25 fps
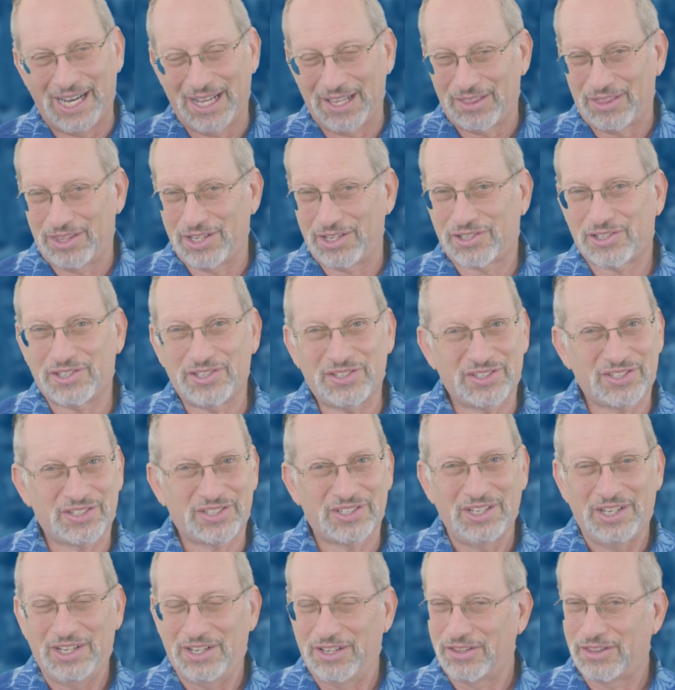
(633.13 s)
This
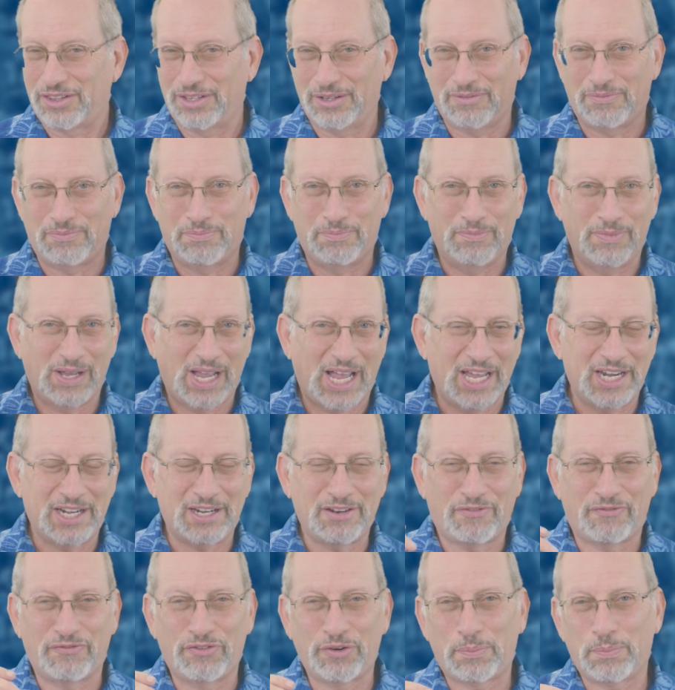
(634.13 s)
is the end
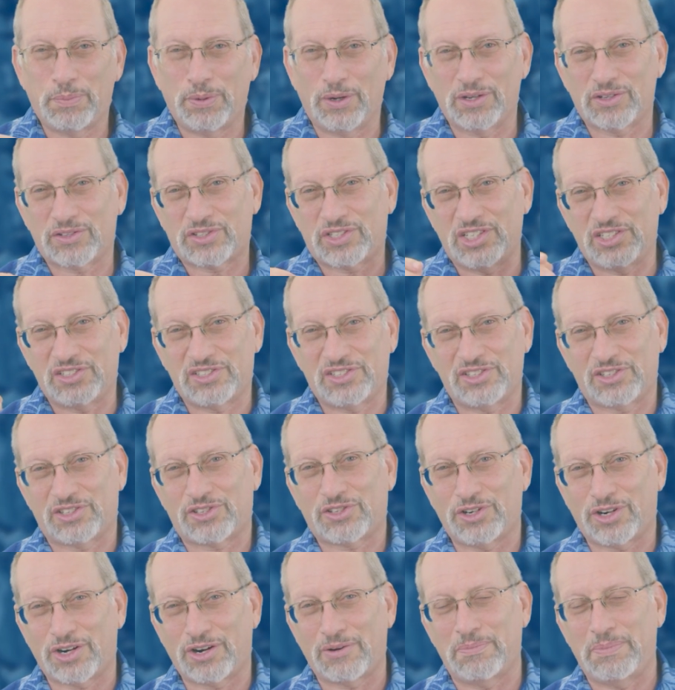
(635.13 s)
of football season,
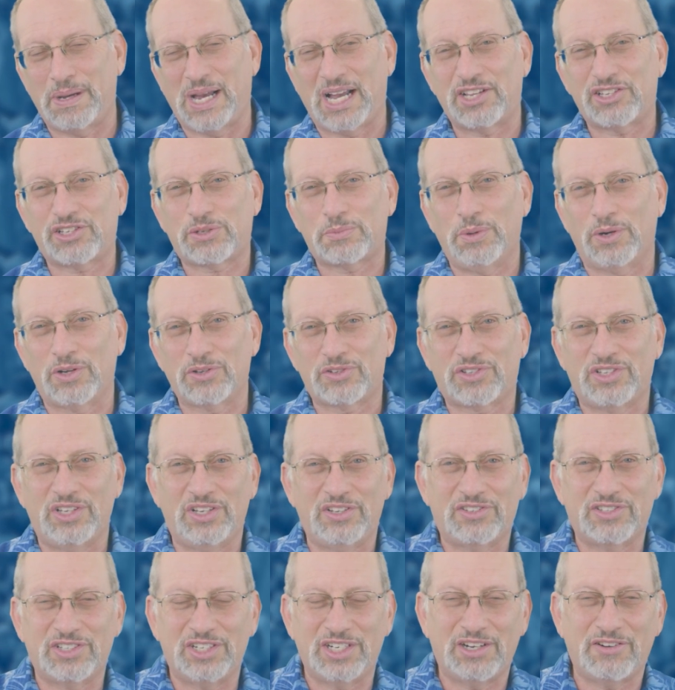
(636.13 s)
start of basketball
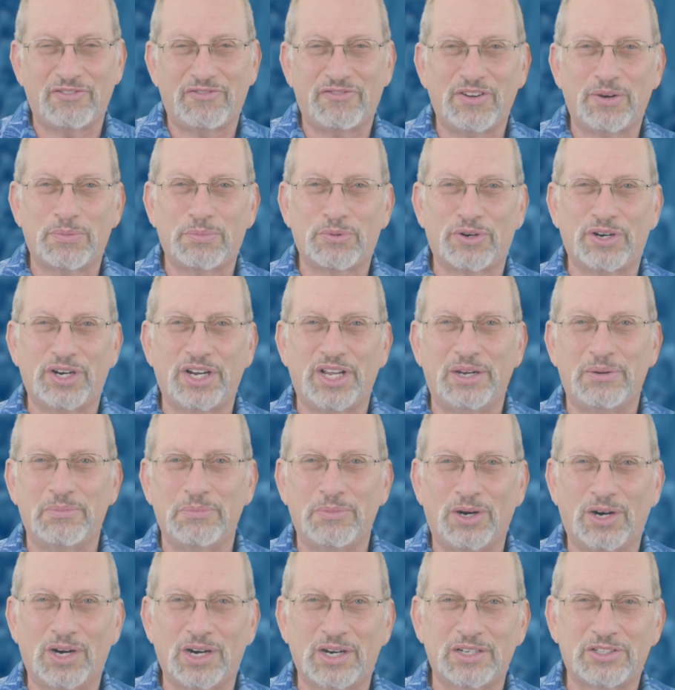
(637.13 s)
season in February and
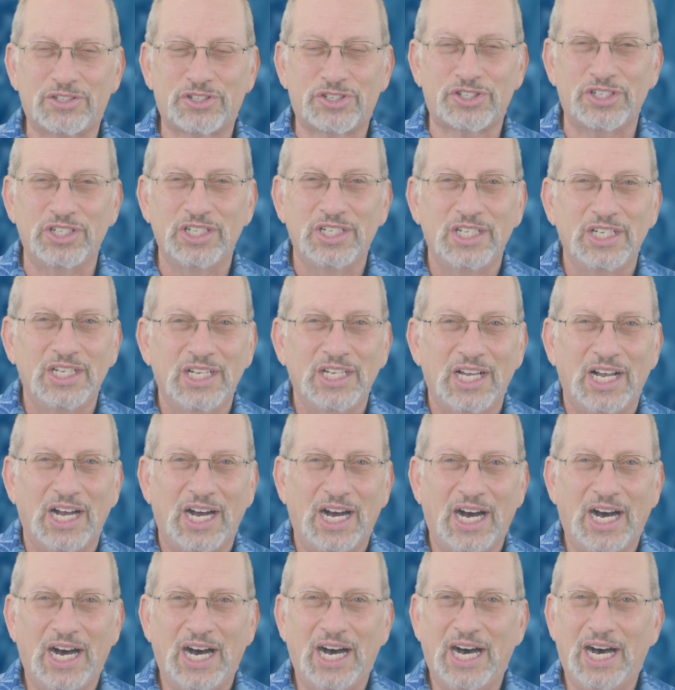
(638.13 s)
March,
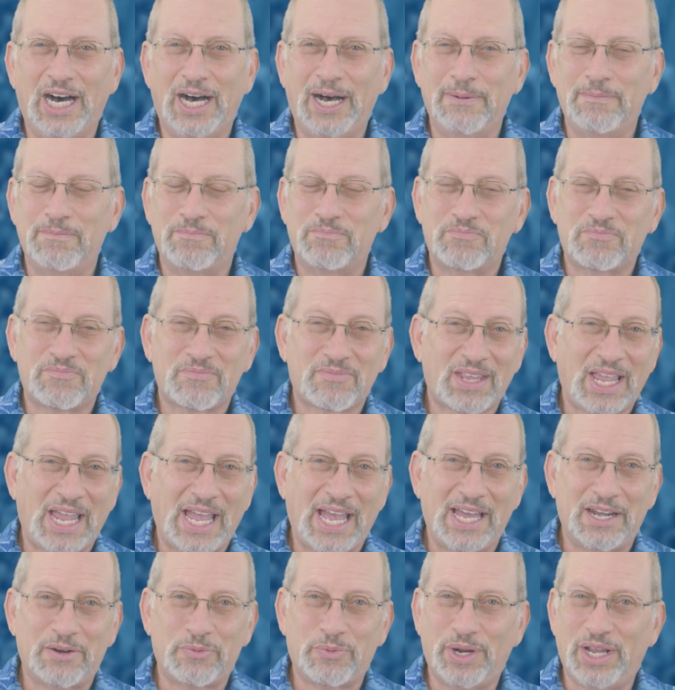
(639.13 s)

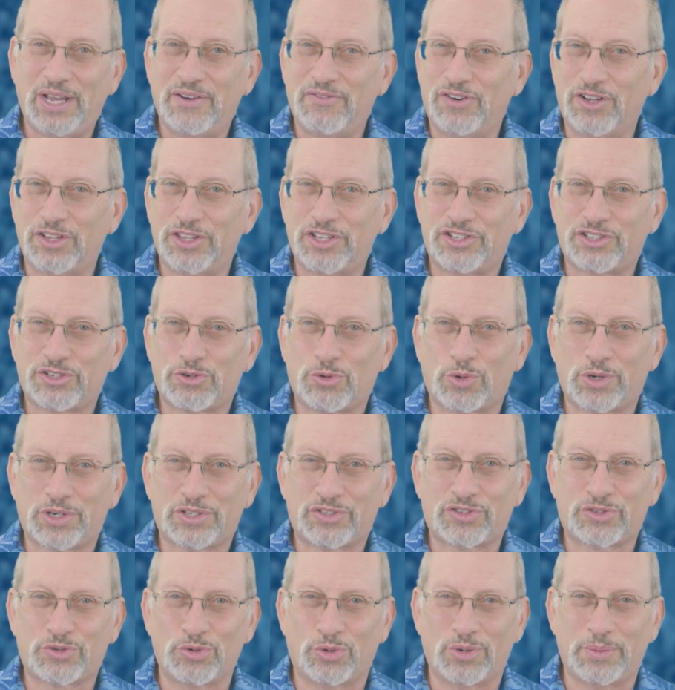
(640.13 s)
and we have all these court
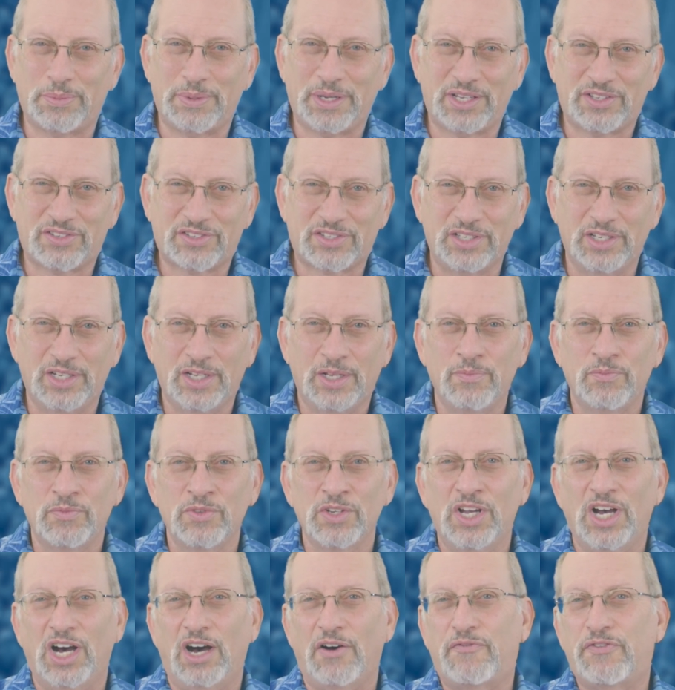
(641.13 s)
stormings.
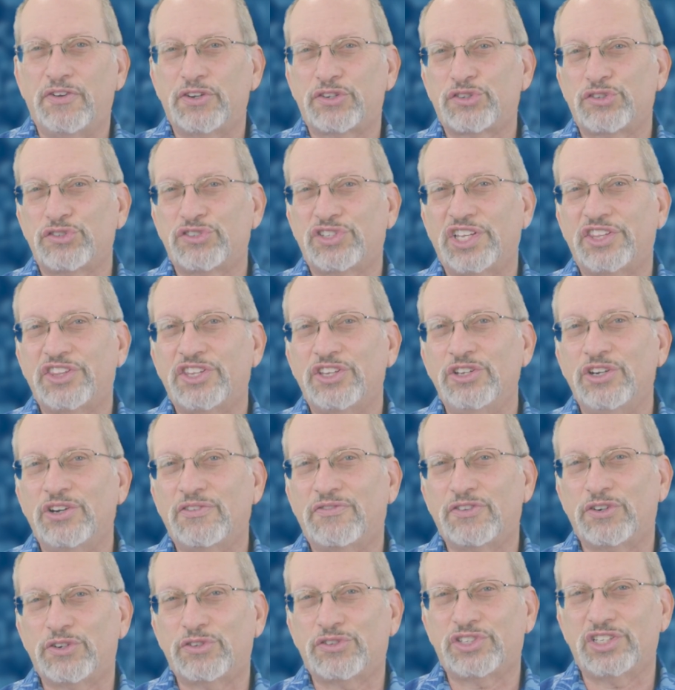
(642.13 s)
Officials at the
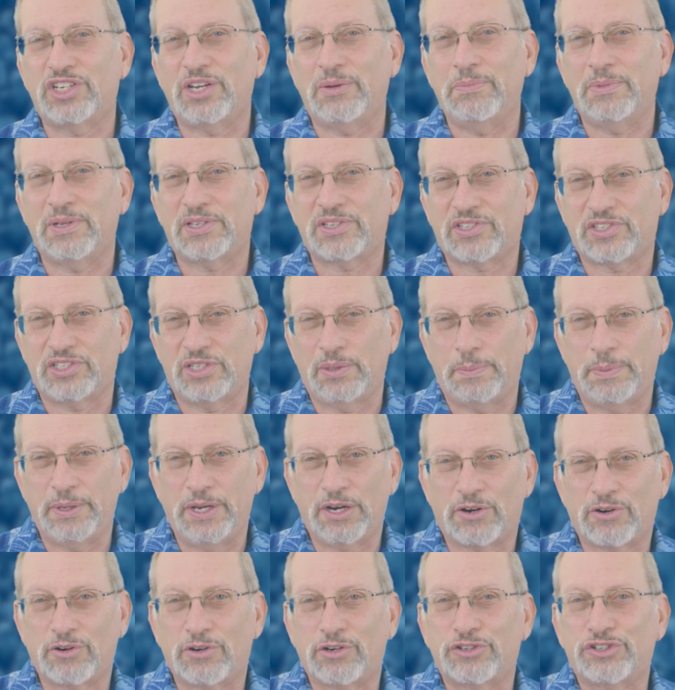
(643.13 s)
University of Mississippi
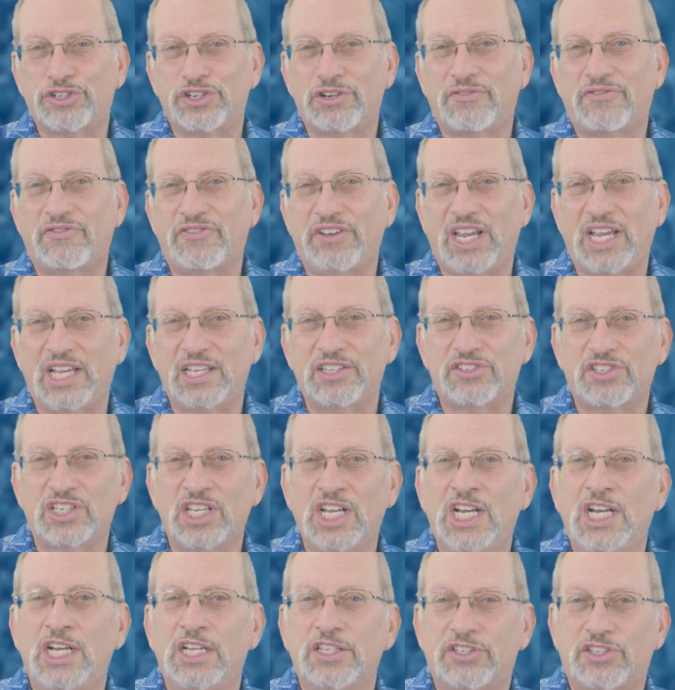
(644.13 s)
are urging fans
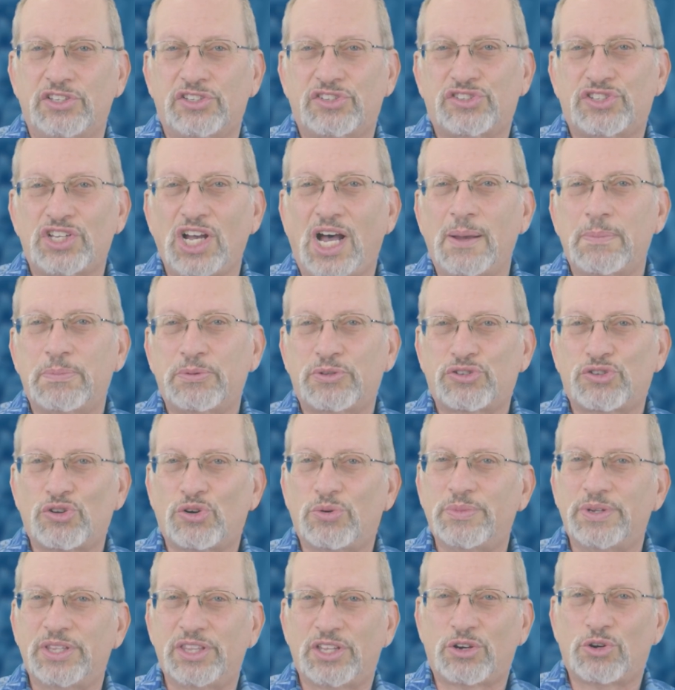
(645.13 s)
to stop
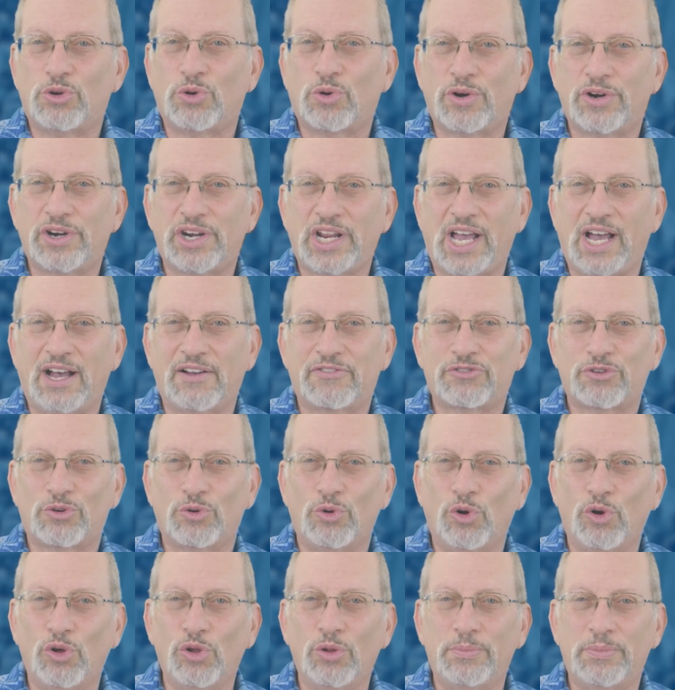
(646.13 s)
storming the court after
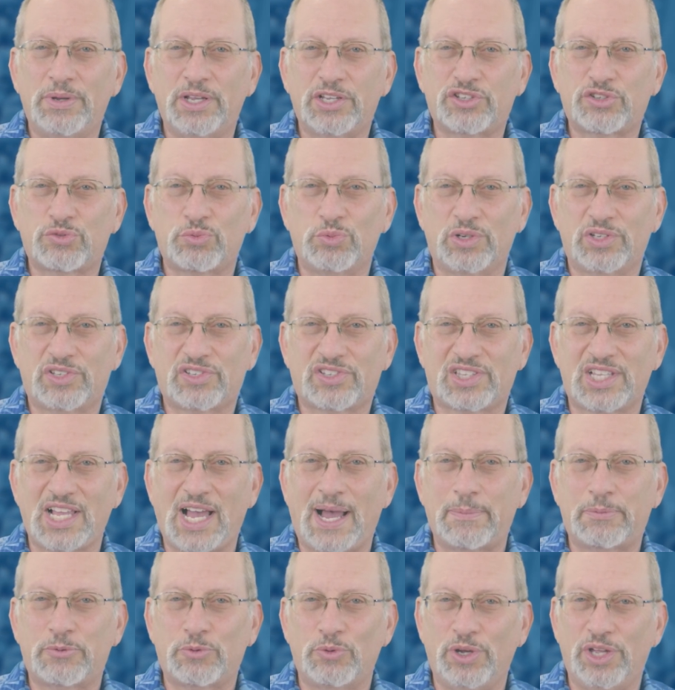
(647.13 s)
Ole Miss was
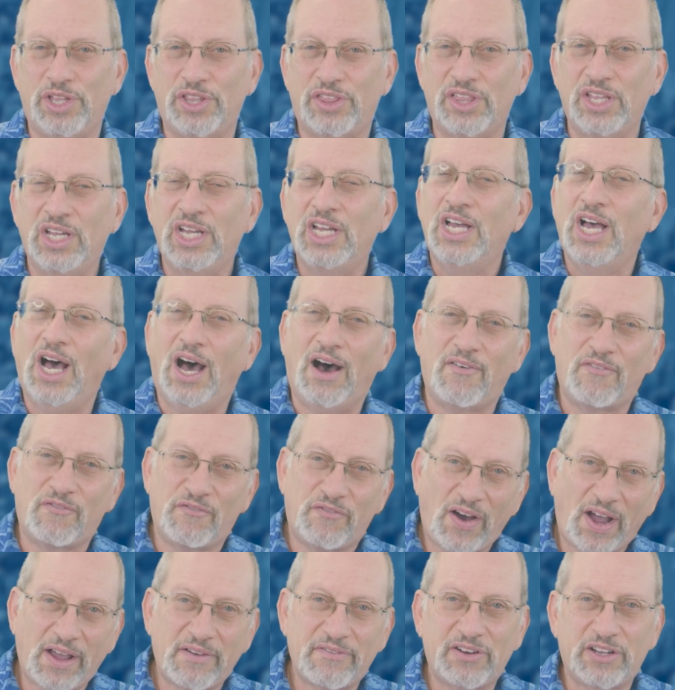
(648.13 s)
slapped with a
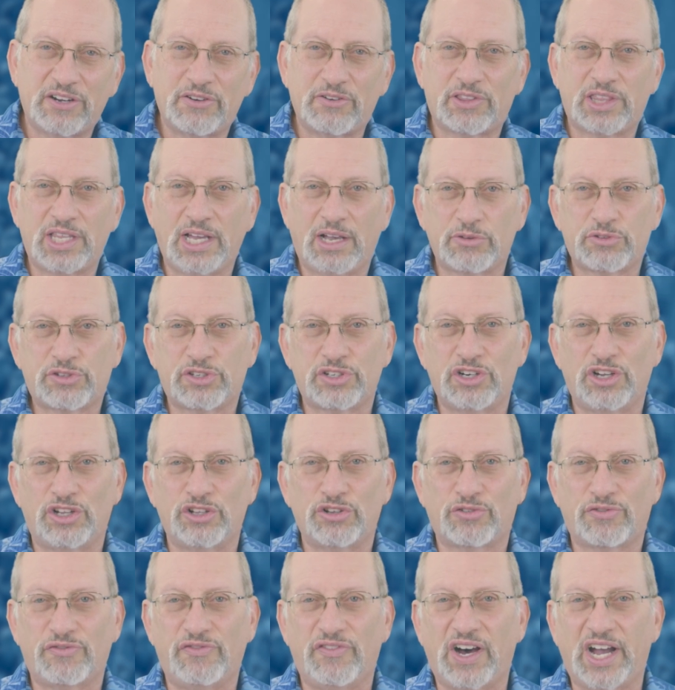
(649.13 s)

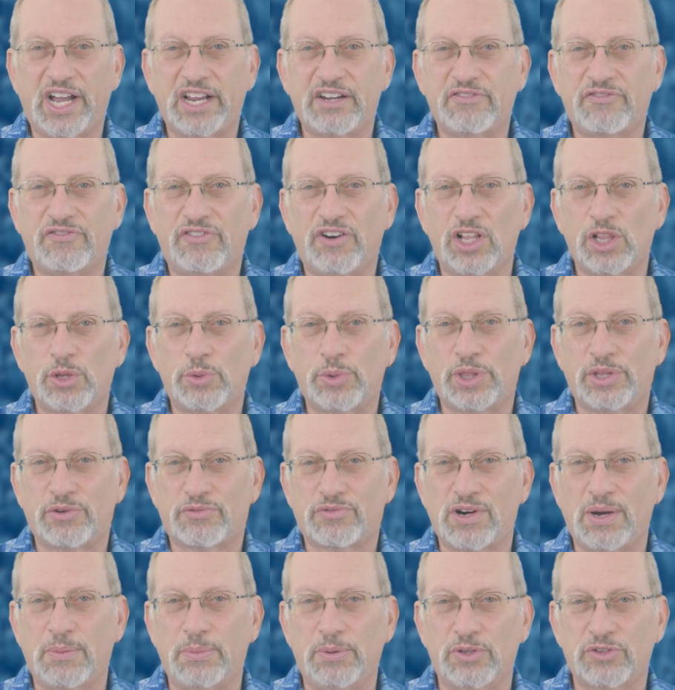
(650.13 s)
$500,000 fine following the
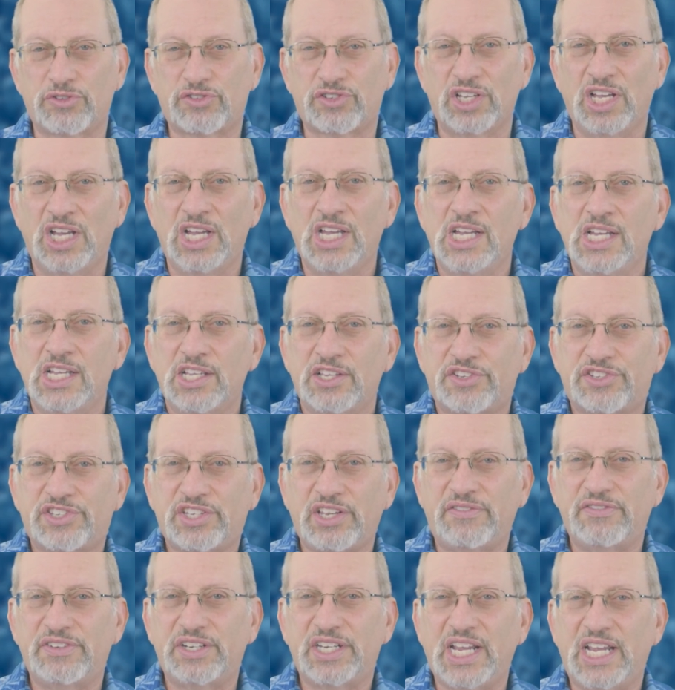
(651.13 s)
Rebels'
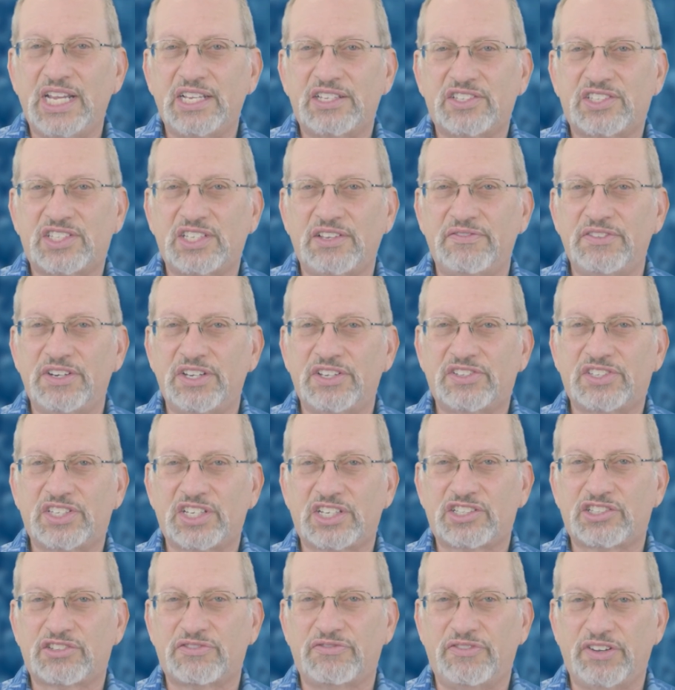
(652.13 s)

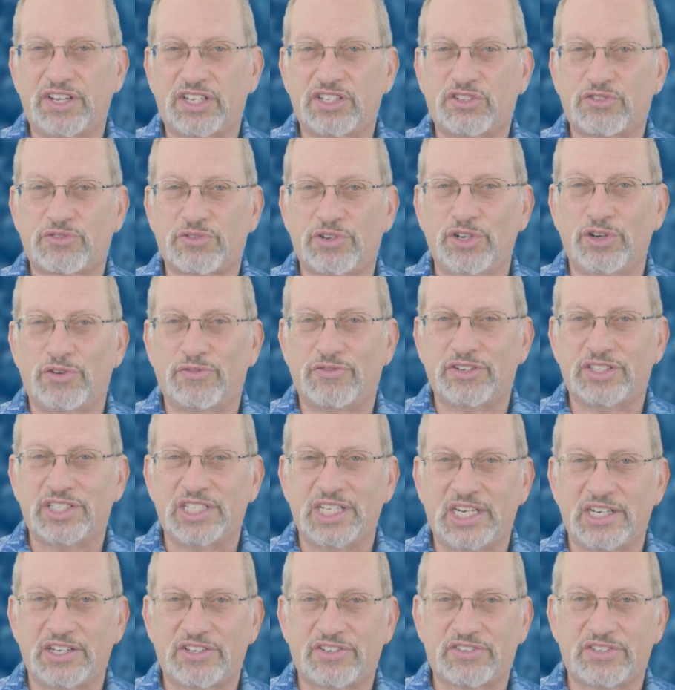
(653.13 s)
78-76 victory over
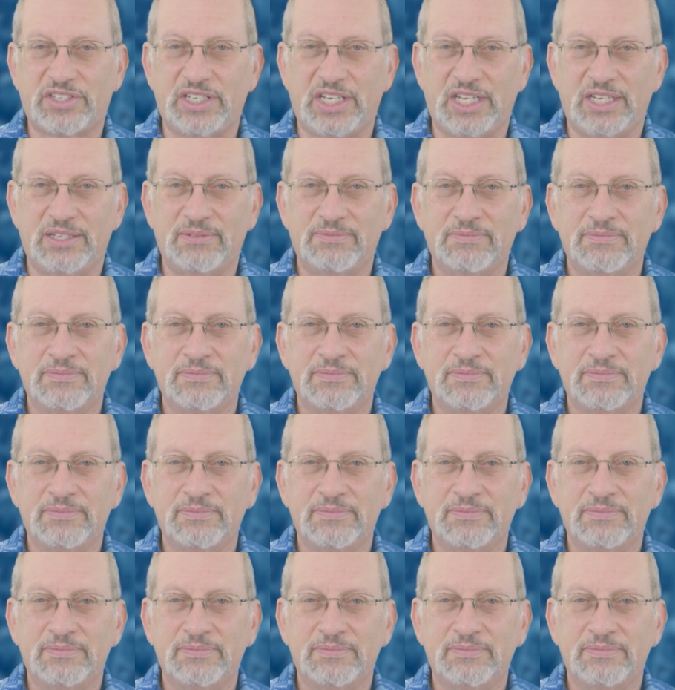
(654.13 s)
Tennessee.